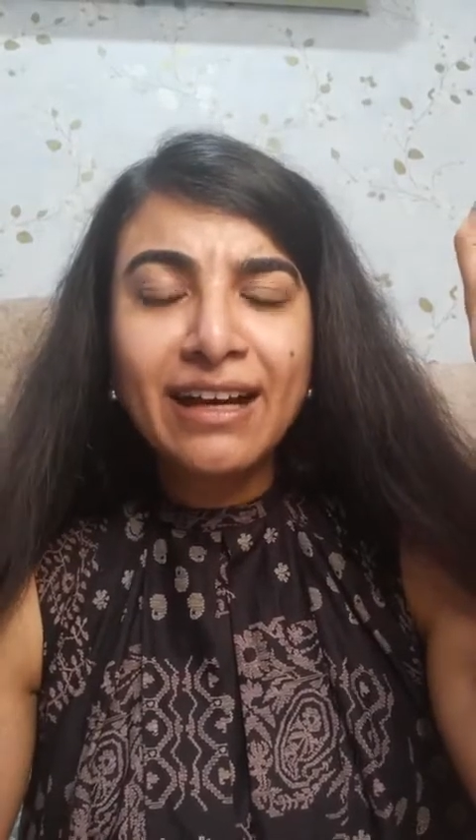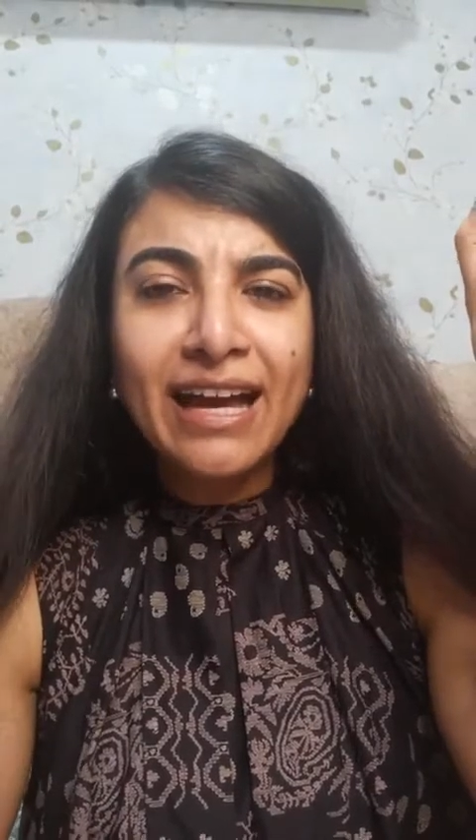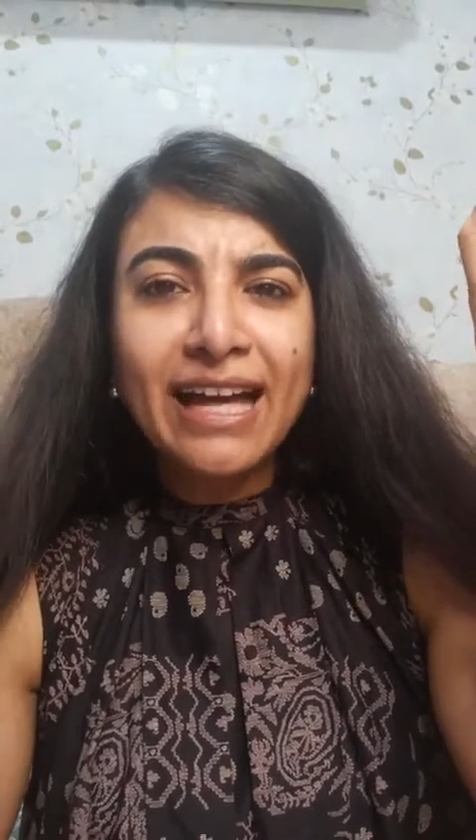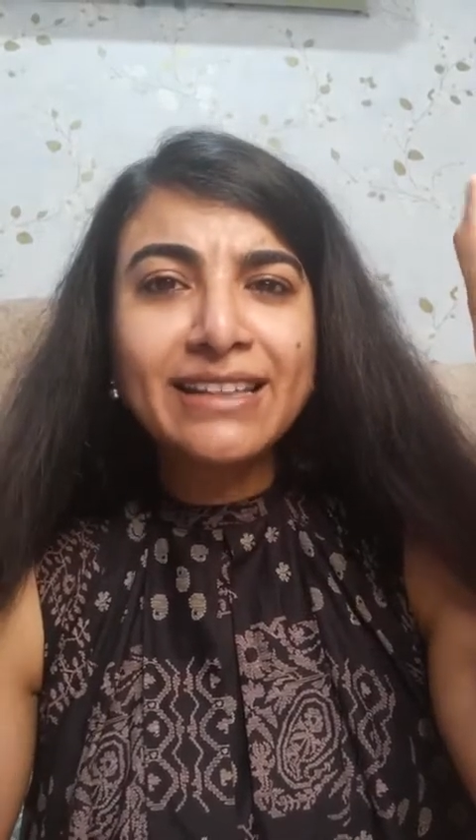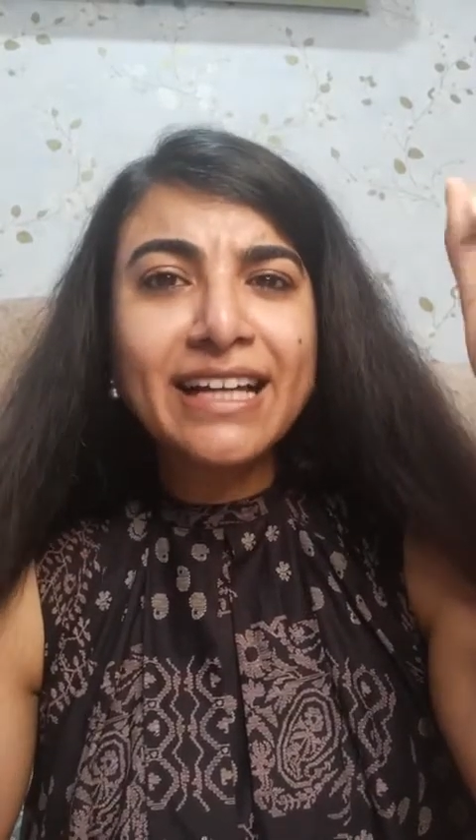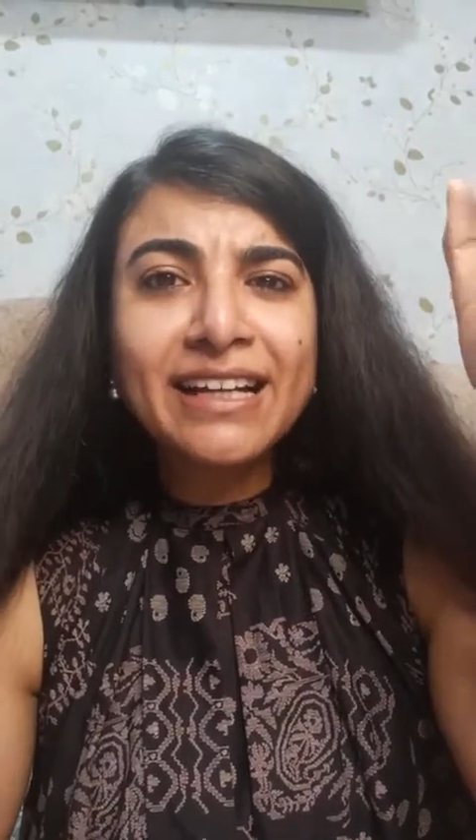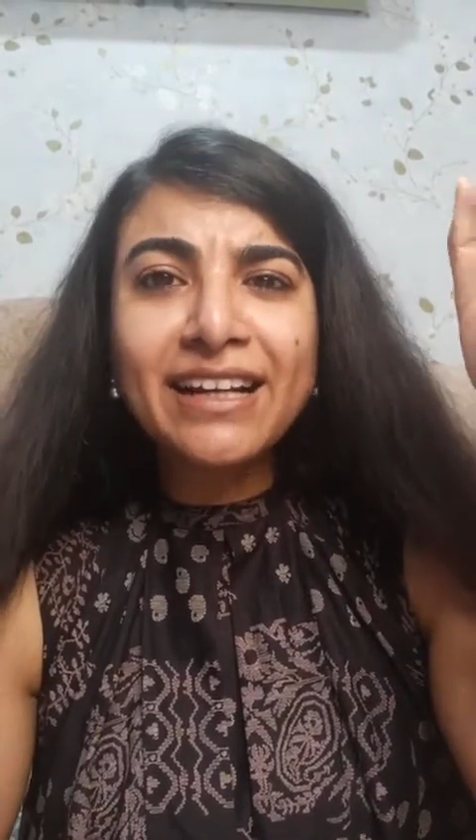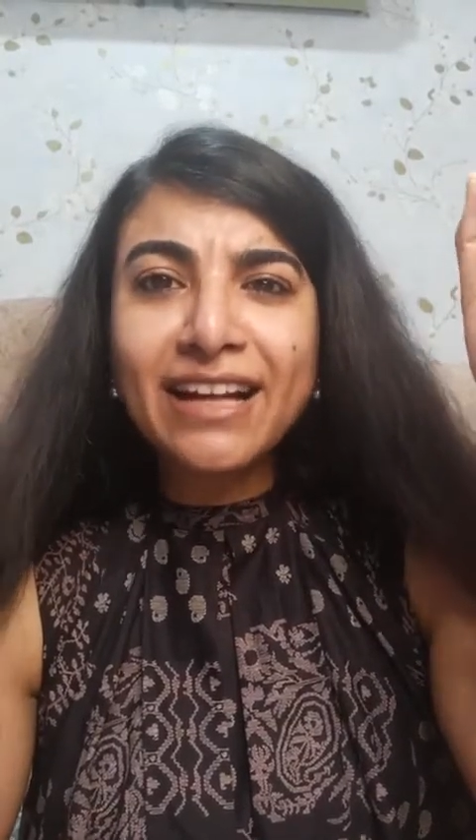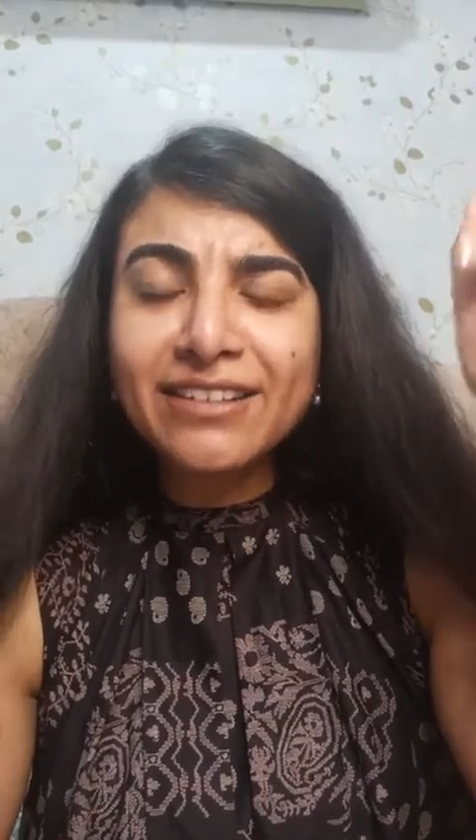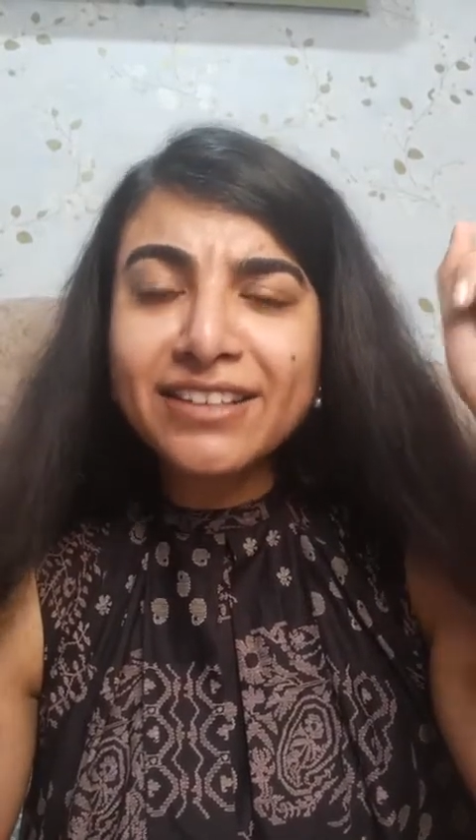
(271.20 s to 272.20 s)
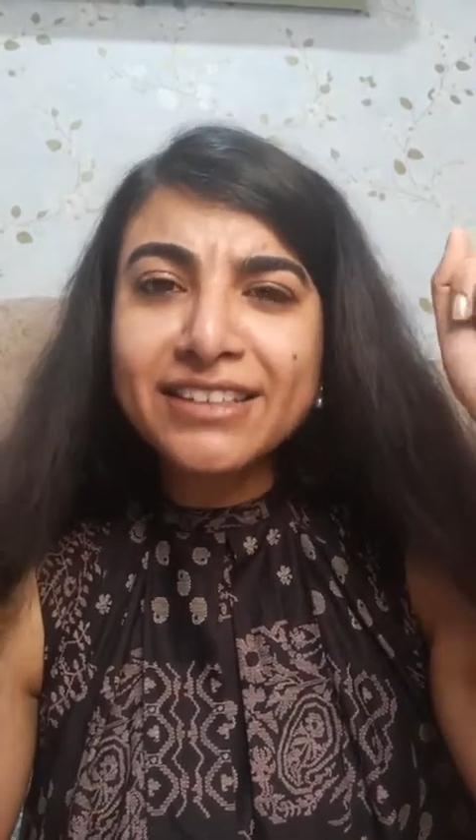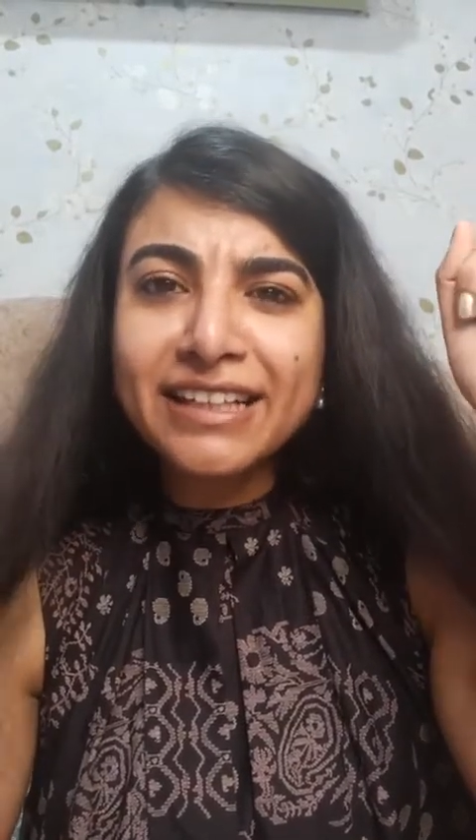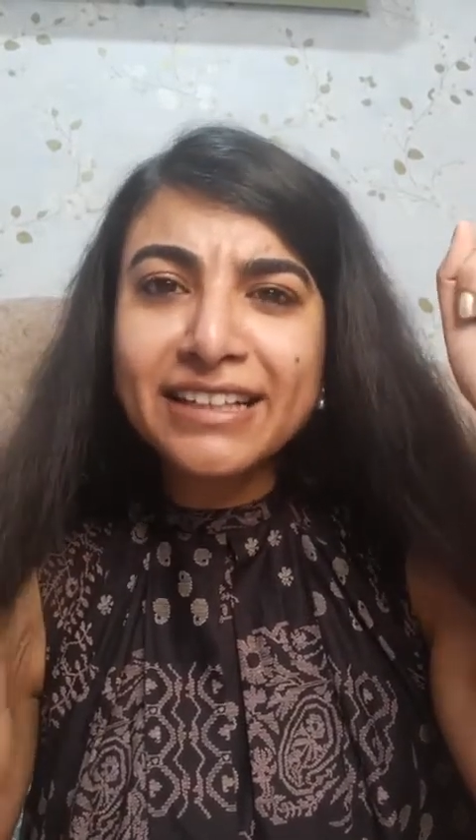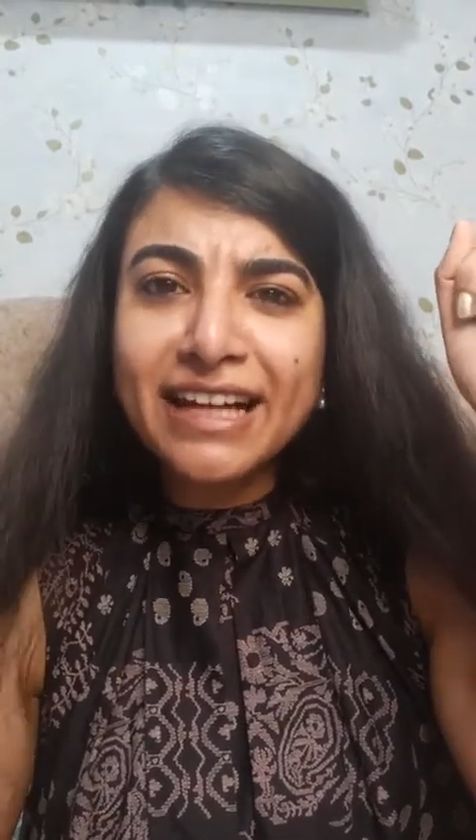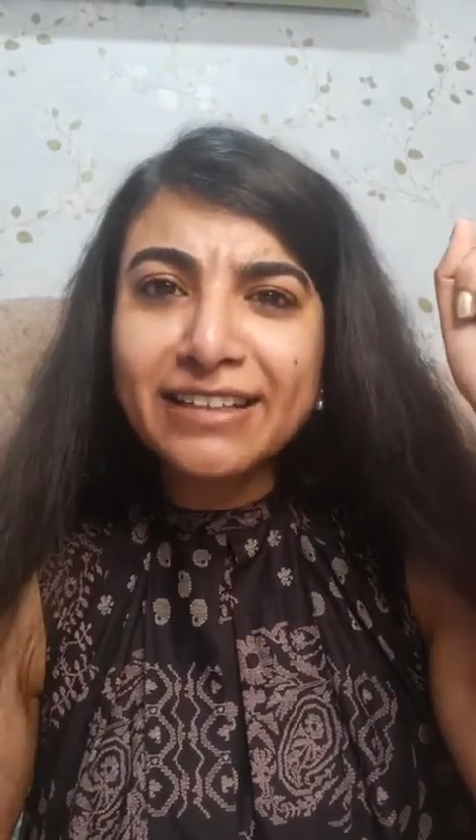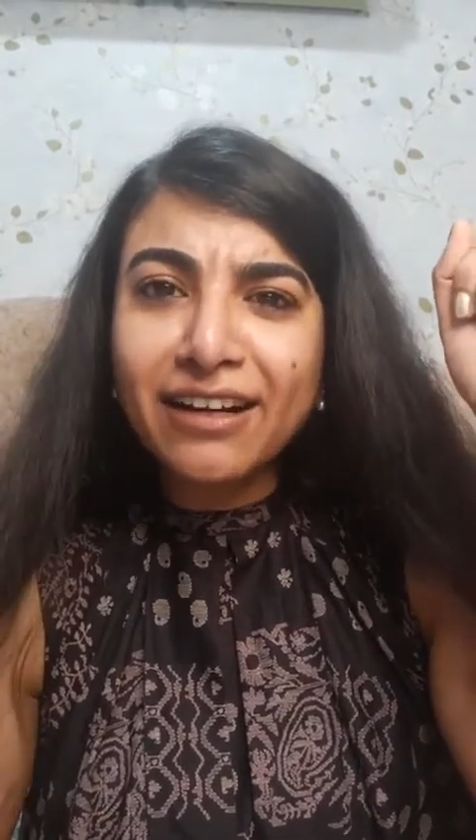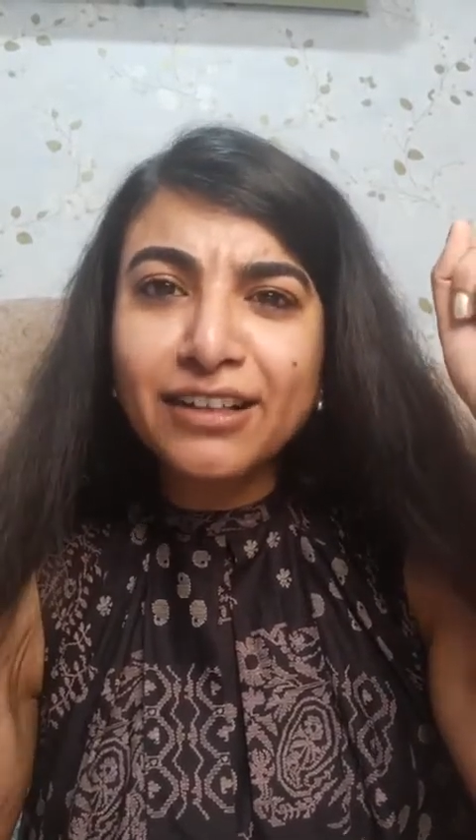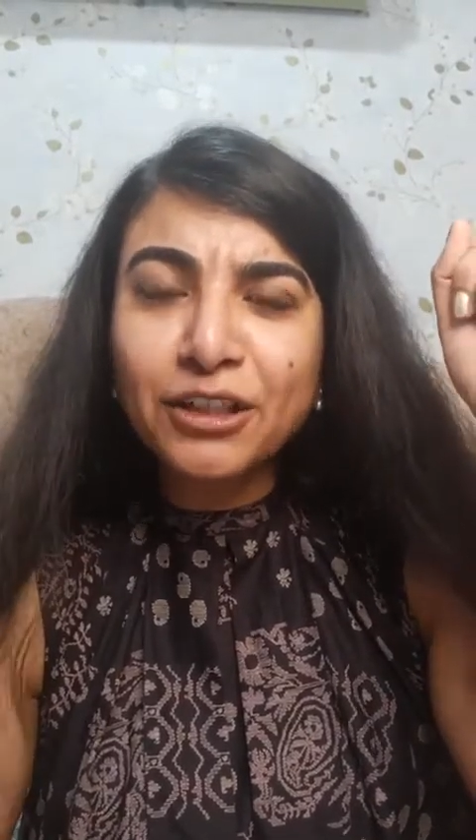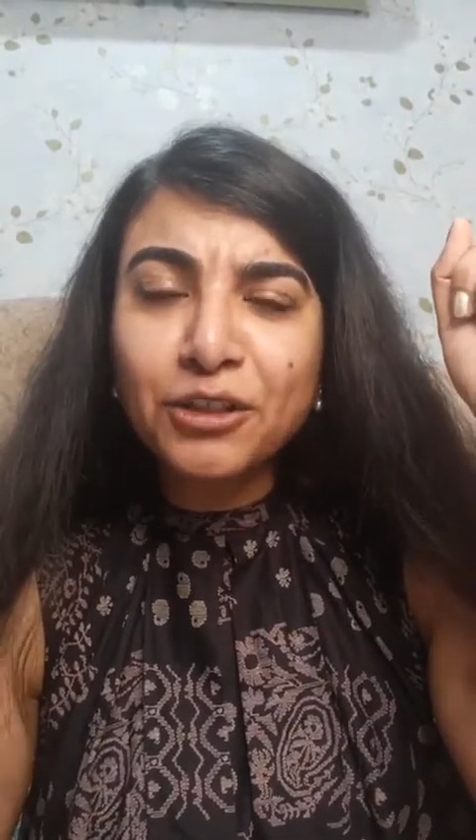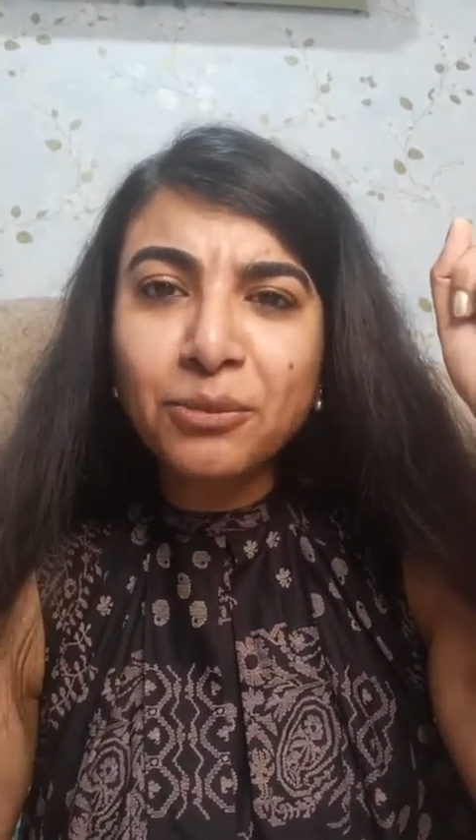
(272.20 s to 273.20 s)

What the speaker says: And then another thing that occurred